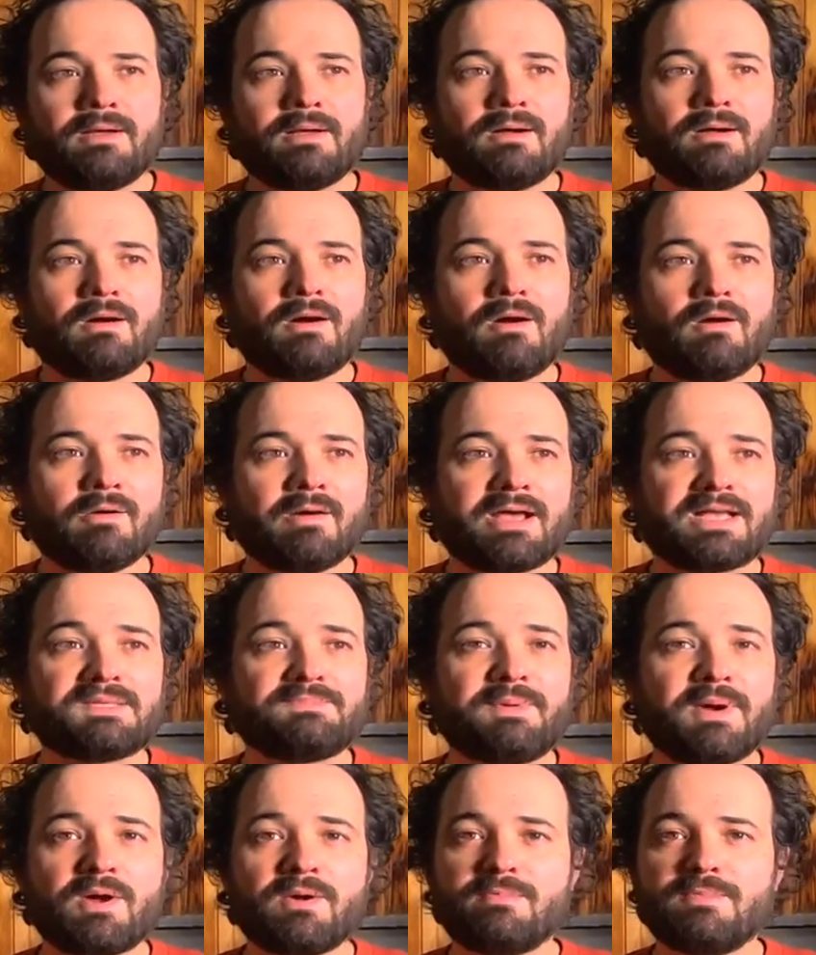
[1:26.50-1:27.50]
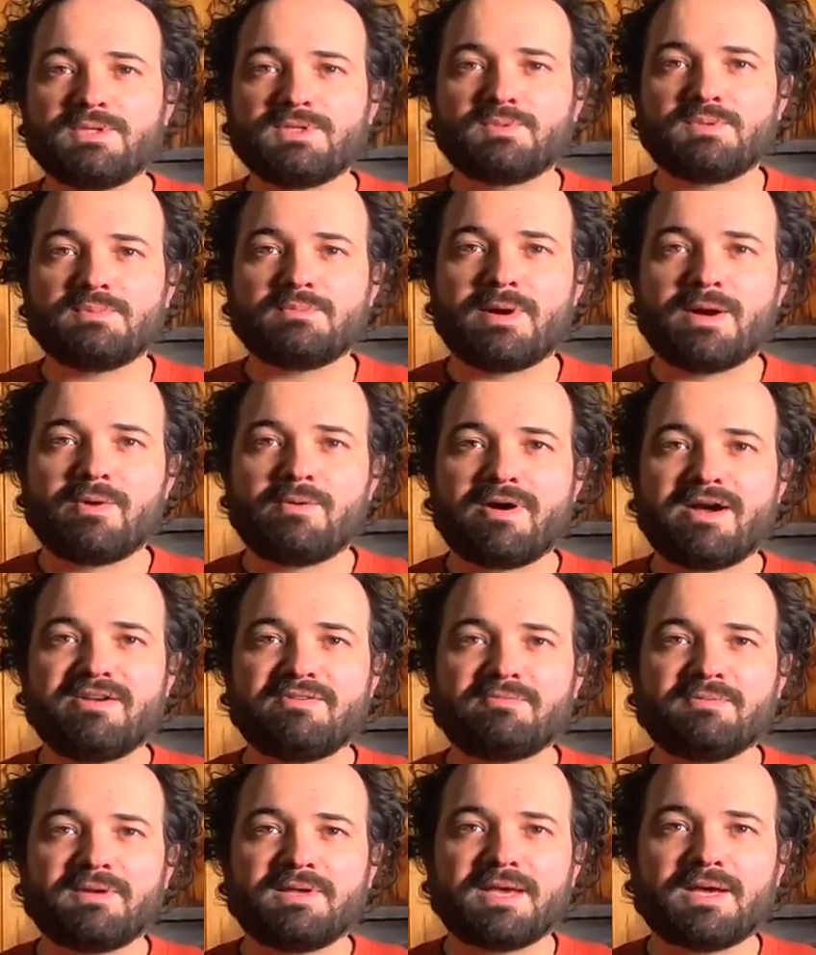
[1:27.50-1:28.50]
uh, our experiments with my
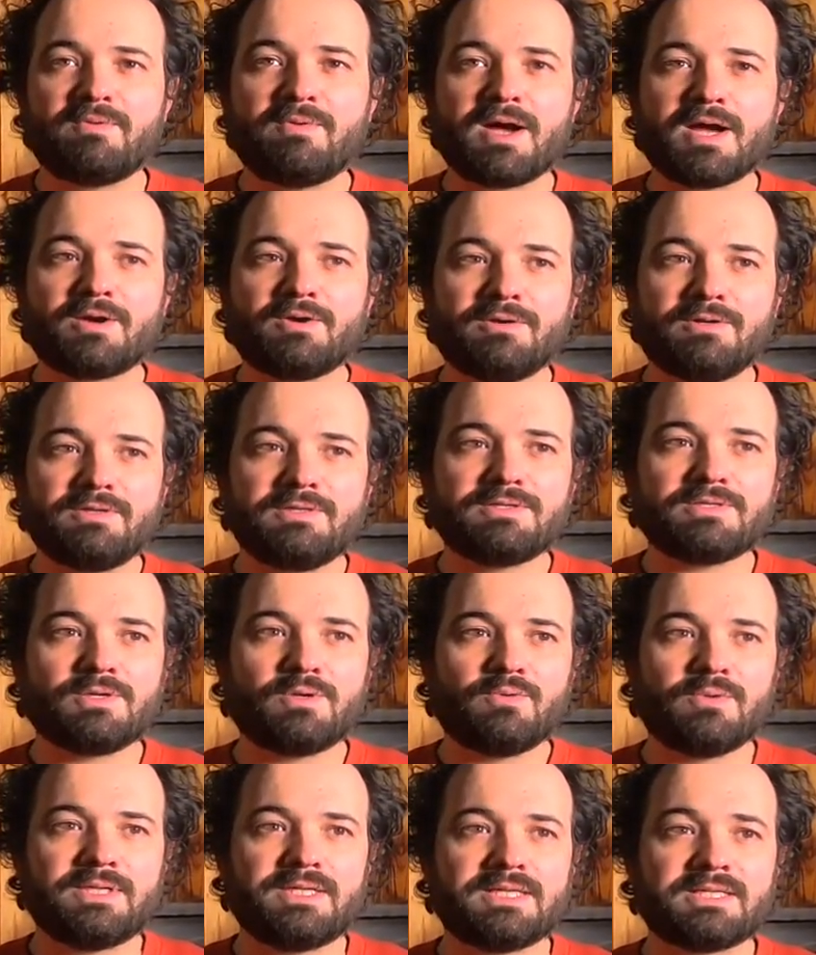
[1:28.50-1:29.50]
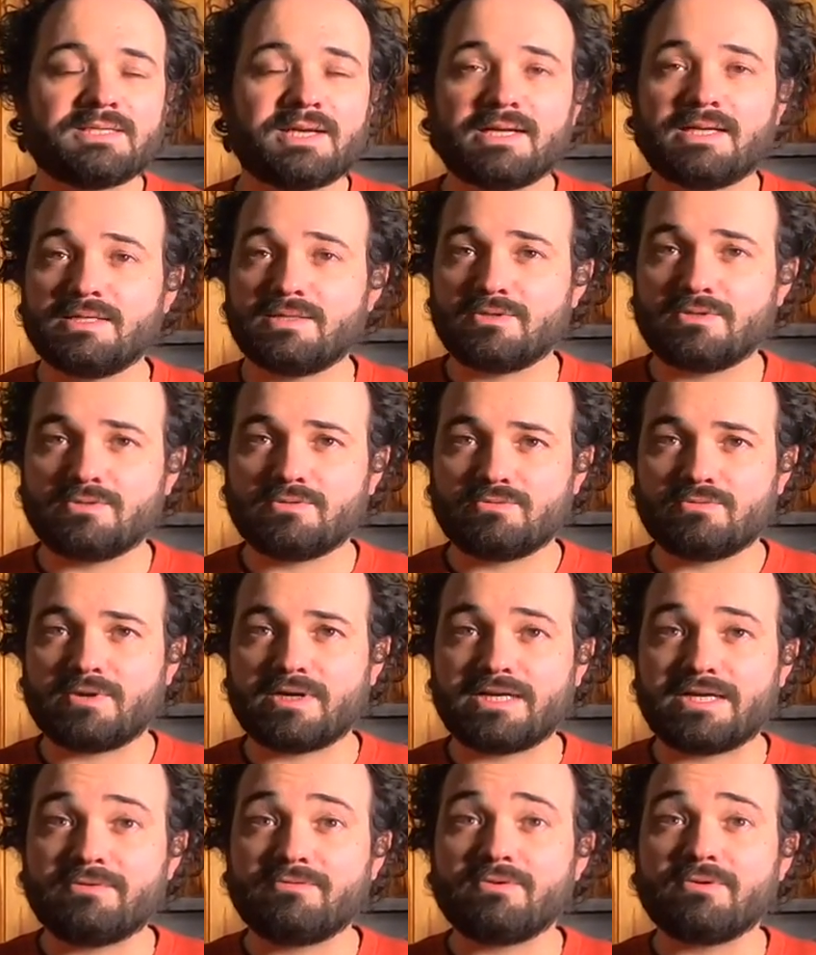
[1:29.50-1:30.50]
wife, but Grégoire couldn't, so we decided to
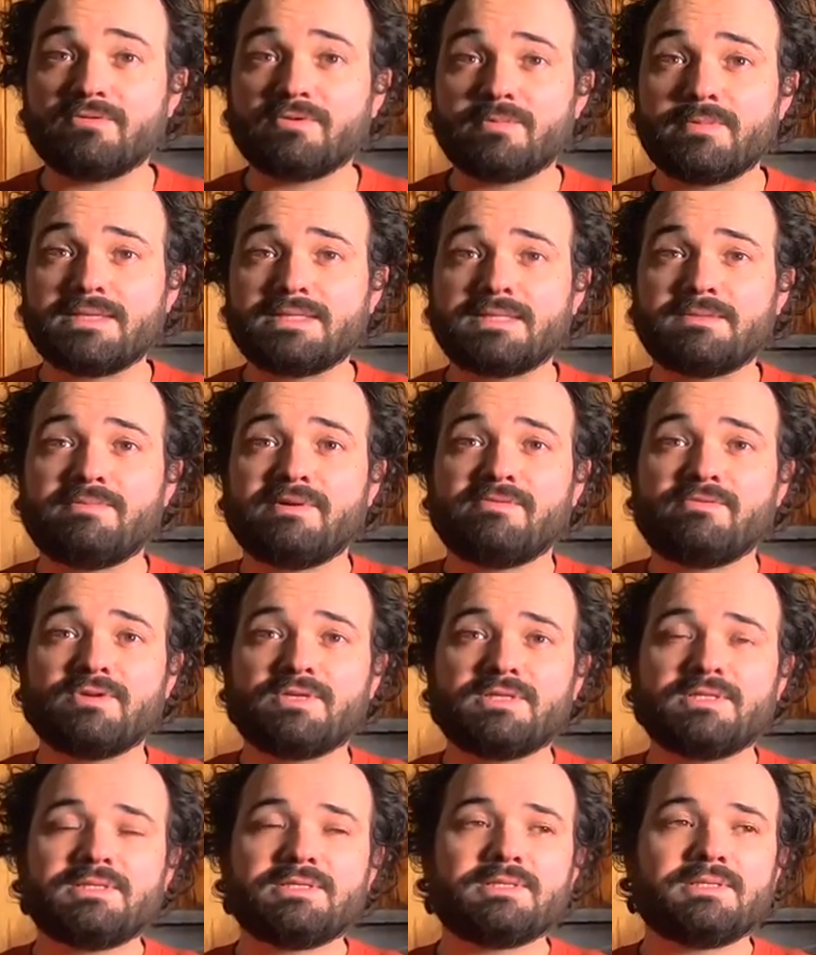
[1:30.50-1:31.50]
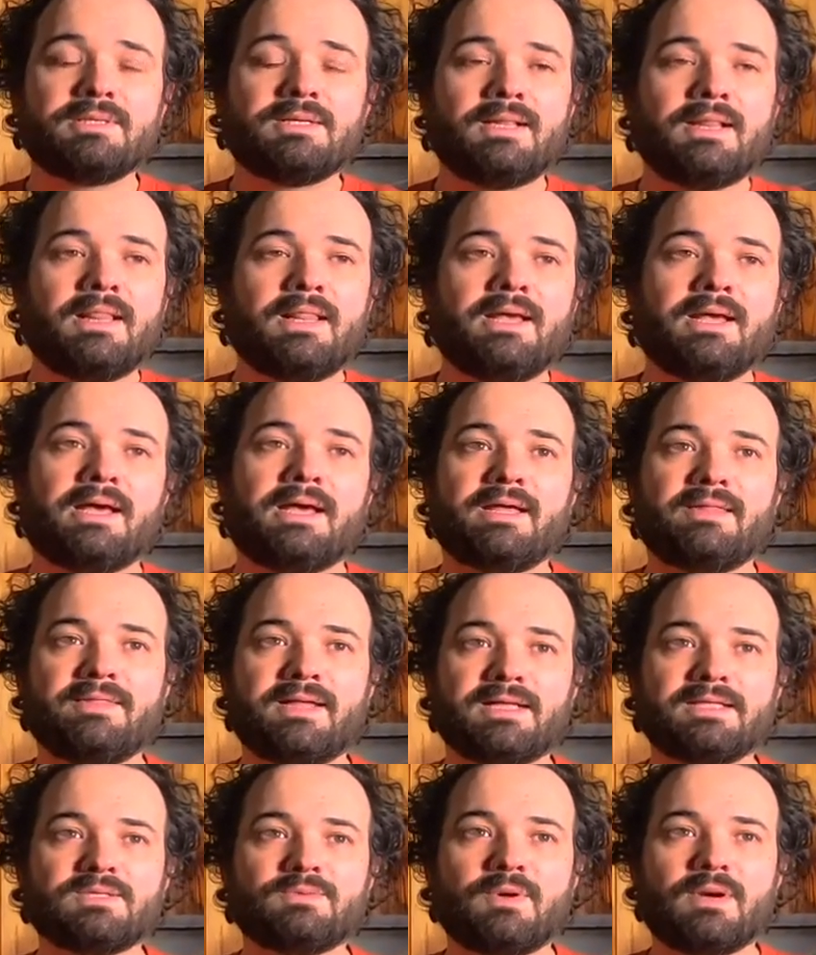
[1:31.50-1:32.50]
try different fermented beverages. And
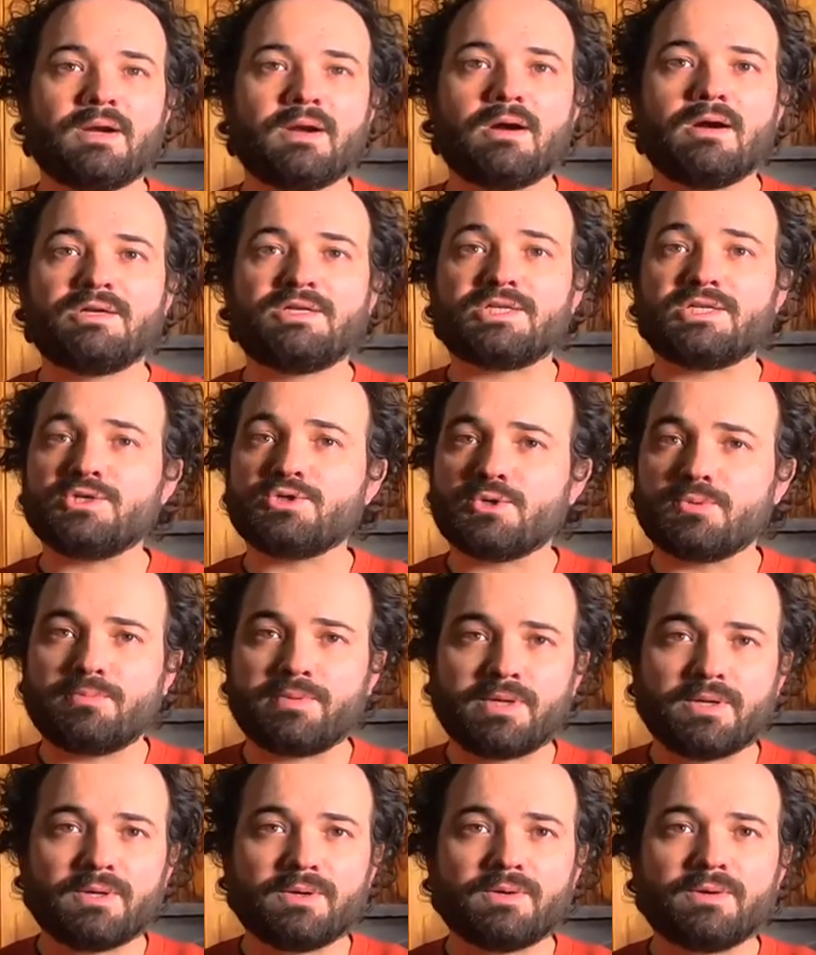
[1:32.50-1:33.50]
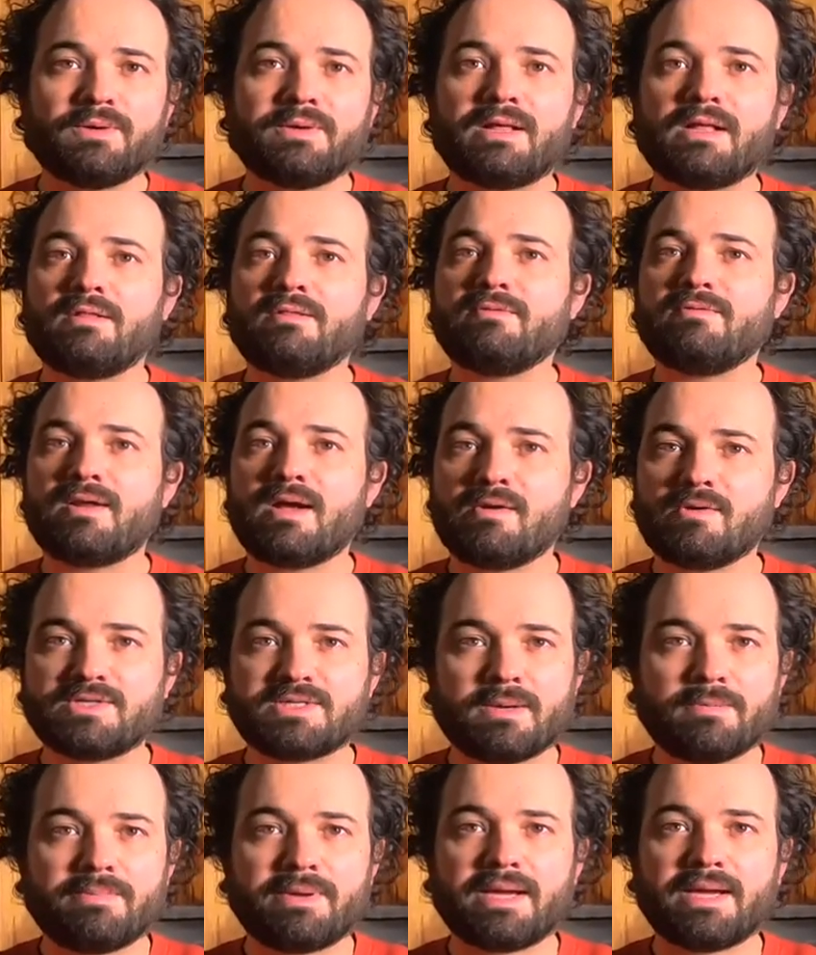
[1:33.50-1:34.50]
that's where our ginger beer and elderflower
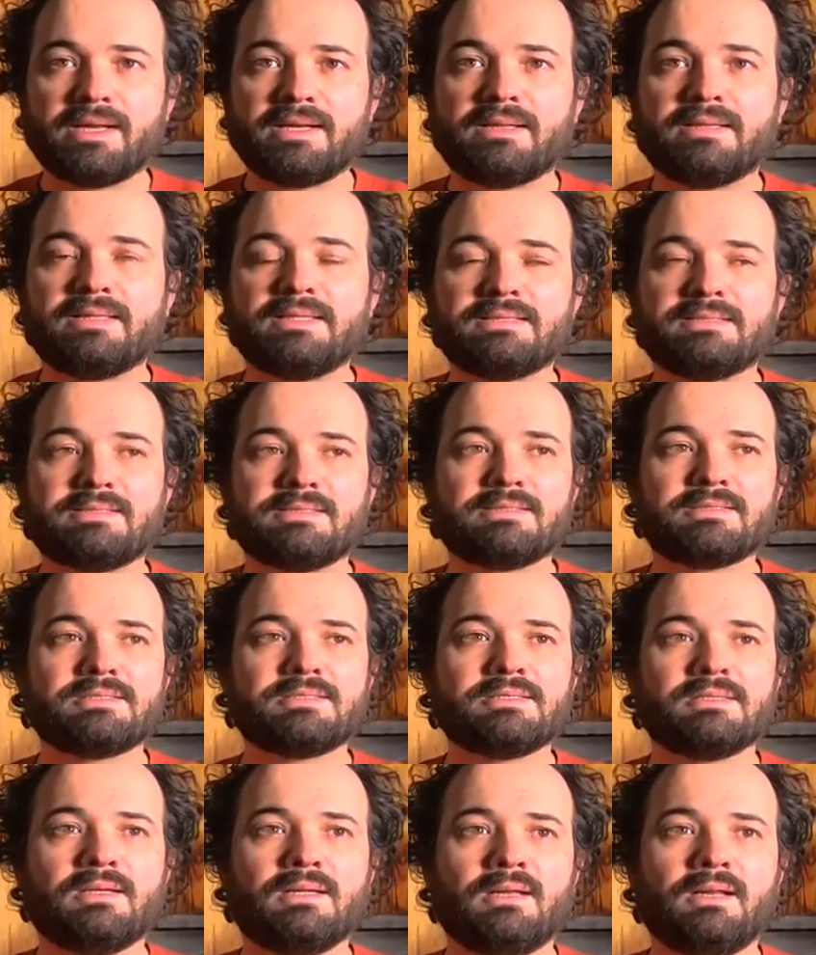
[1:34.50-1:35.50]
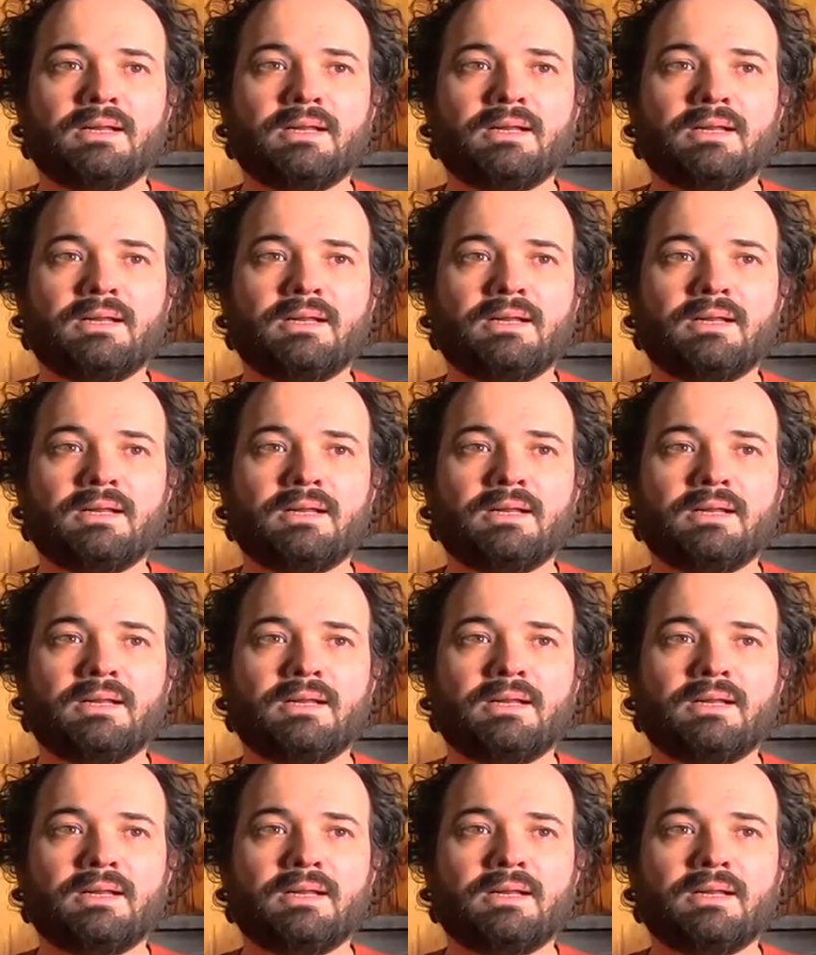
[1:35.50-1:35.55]
champagne and these things